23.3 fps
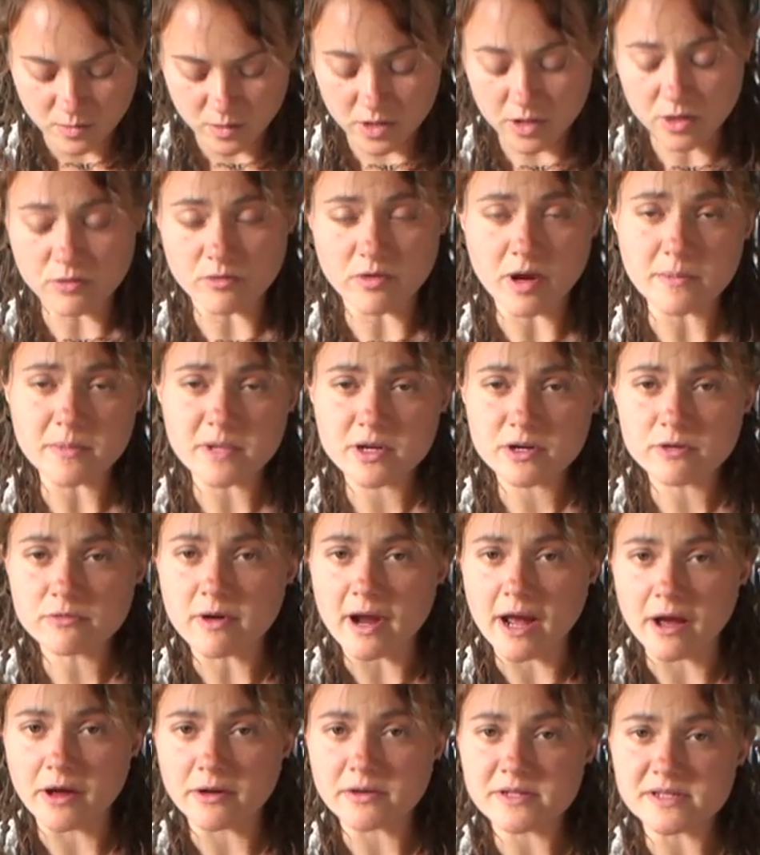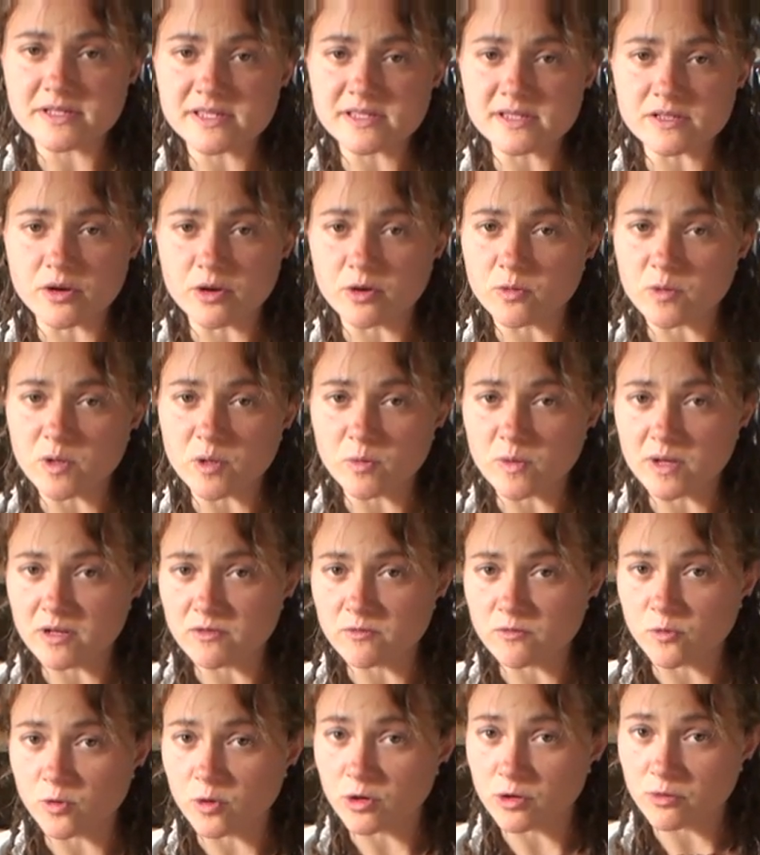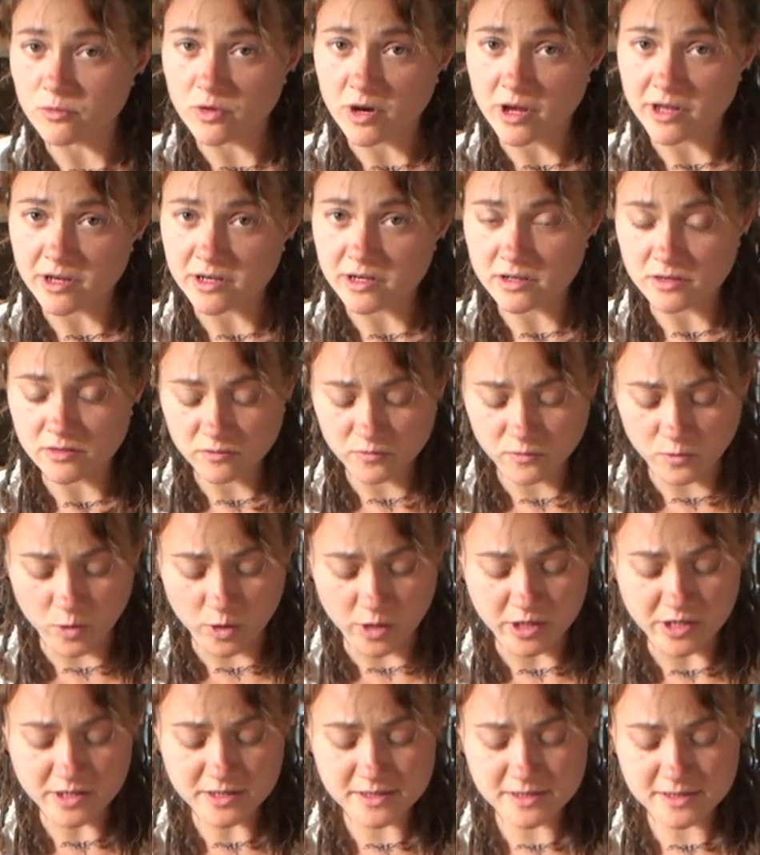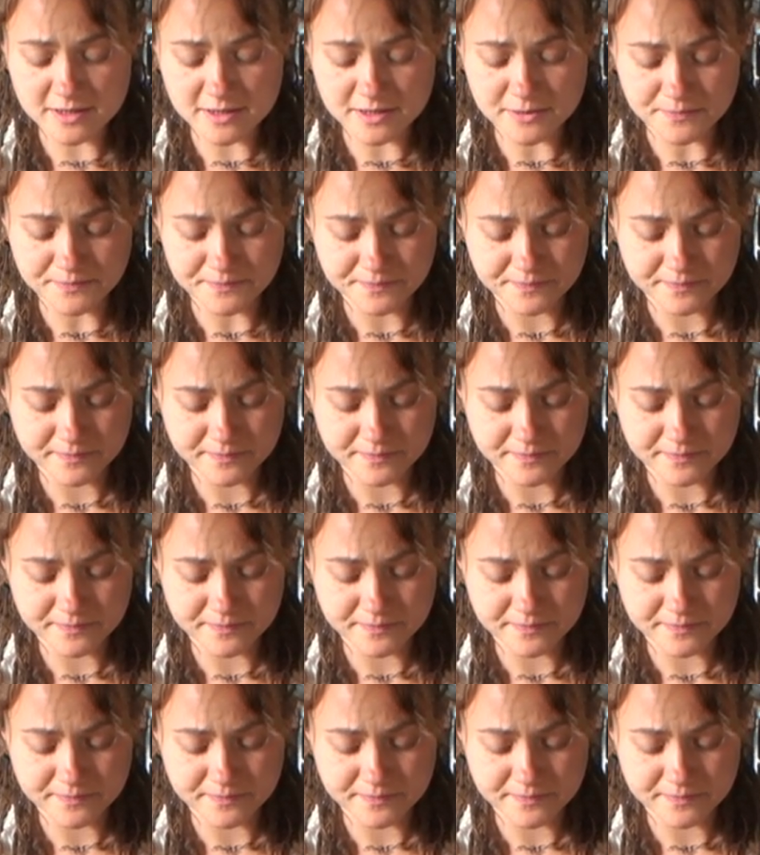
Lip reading: We're going to rub it around as though we went for a run in the forest.